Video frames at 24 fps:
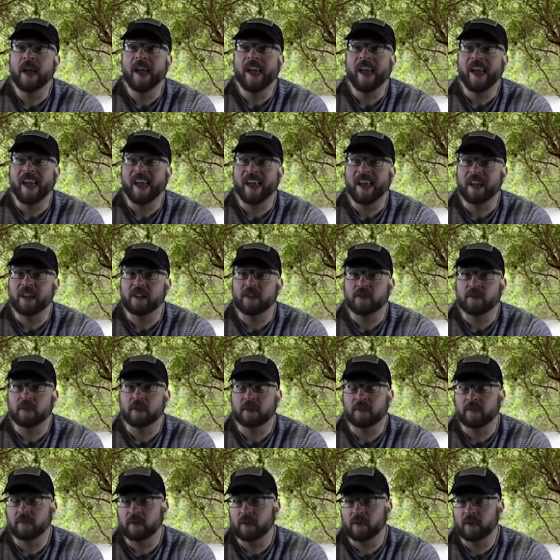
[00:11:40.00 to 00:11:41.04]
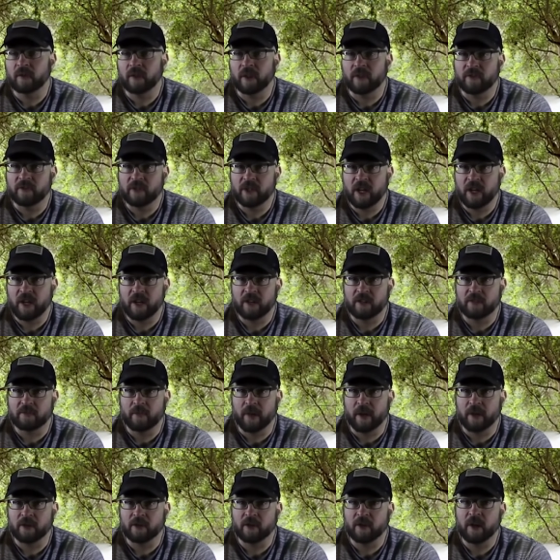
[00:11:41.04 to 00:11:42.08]
And you guys have noticed I've changed
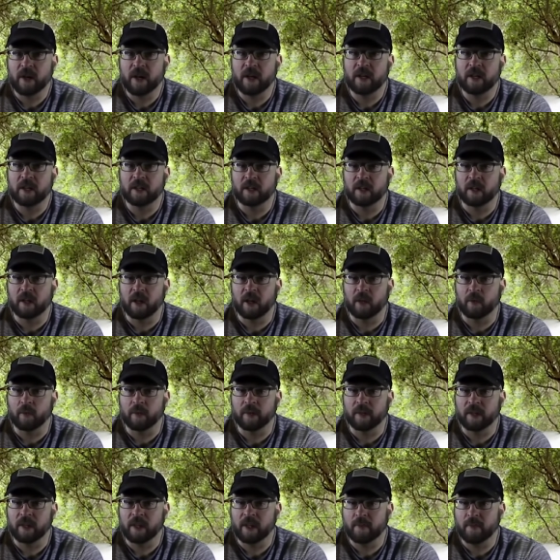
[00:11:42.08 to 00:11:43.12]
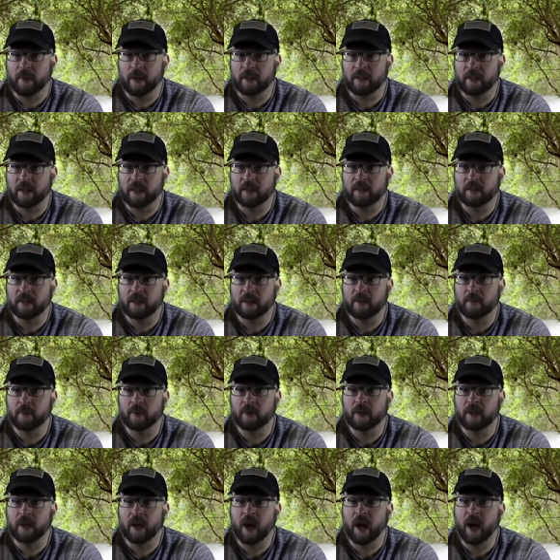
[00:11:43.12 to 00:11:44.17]
my training in a lot of ways. I keep my intensity
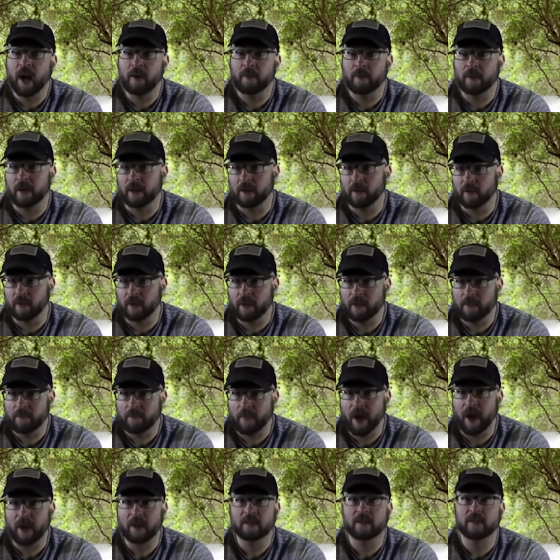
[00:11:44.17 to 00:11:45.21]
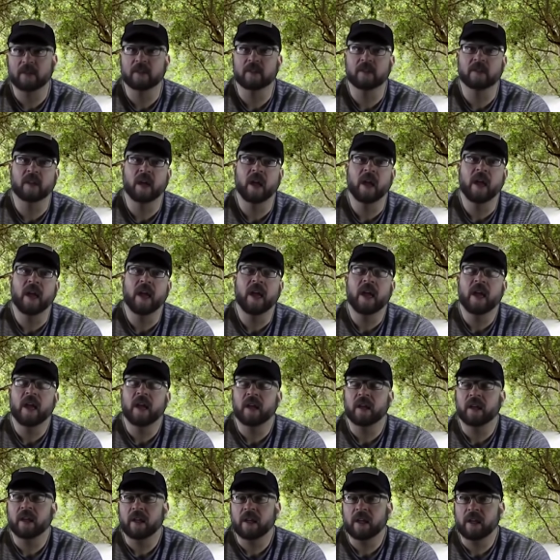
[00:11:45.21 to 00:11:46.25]
pretty high, but I don't hit maxes,
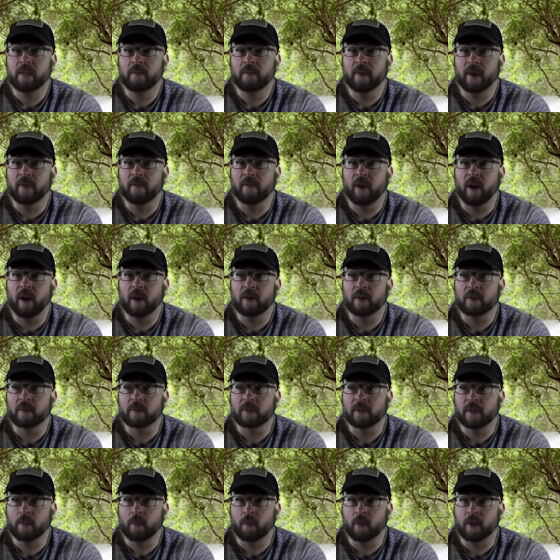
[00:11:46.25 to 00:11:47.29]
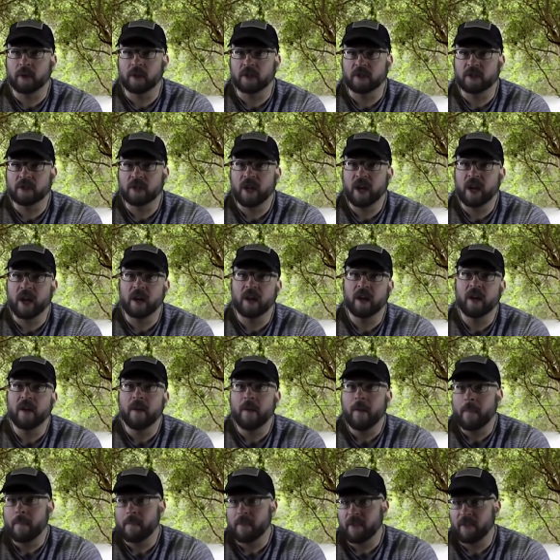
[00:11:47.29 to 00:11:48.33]
and I keep my volume somewhat in check.
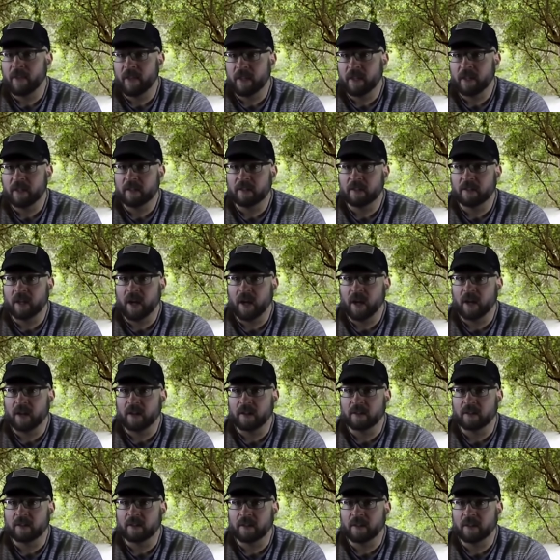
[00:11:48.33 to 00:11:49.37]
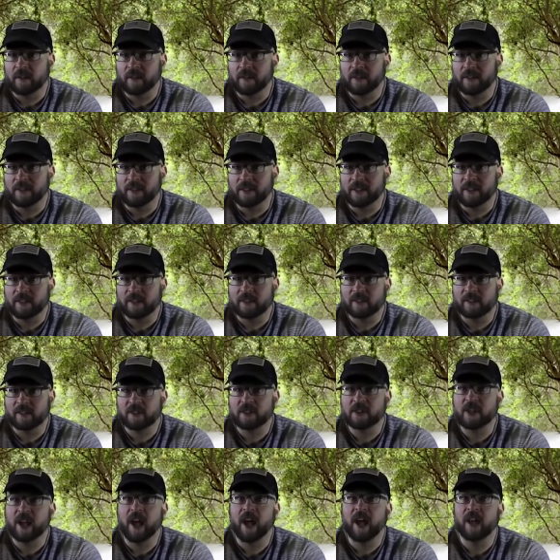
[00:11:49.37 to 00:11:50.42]
The thing is, guys, this
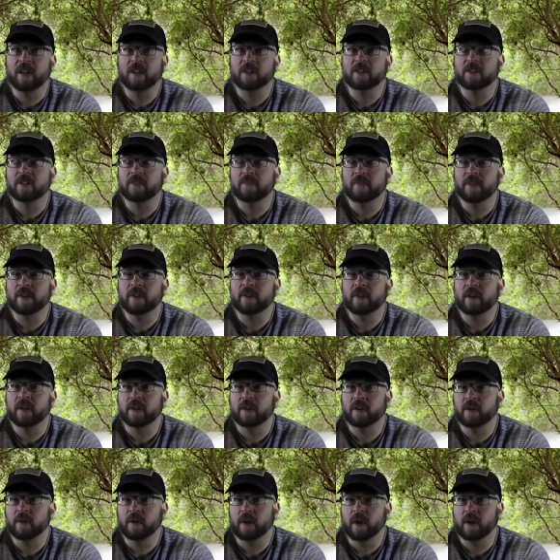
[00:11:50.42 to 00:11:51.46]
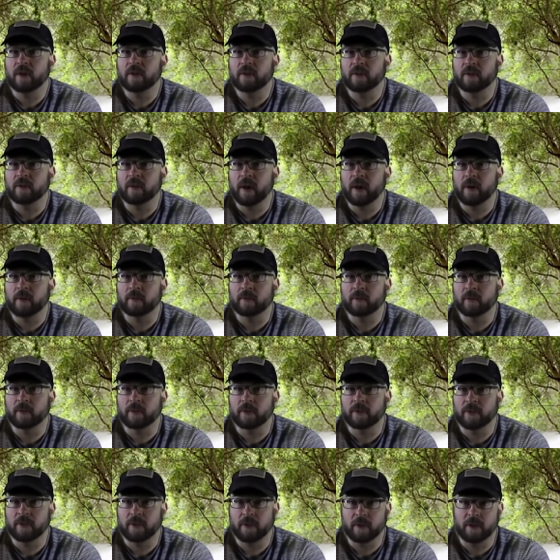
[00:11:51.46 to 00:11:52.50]
challenge of me trying to do 100 reps with
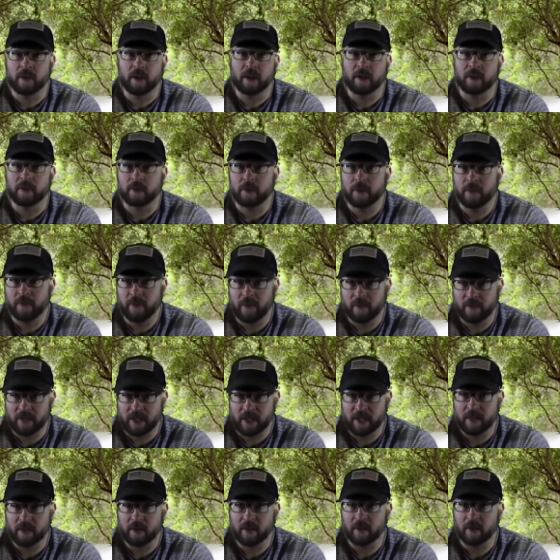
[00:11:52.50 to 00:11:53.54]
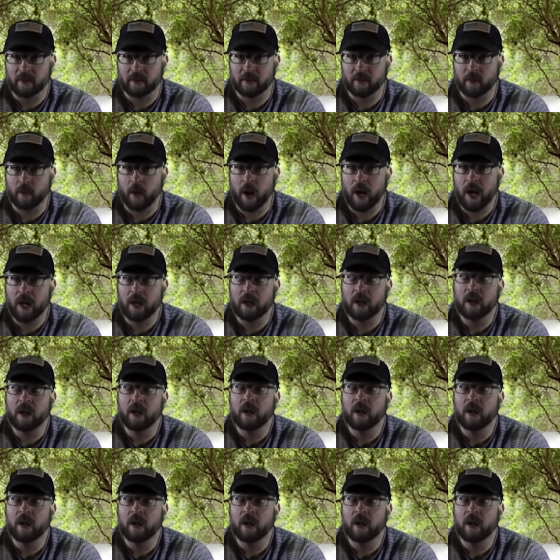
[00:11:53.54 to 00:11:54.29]
like 315 on the squat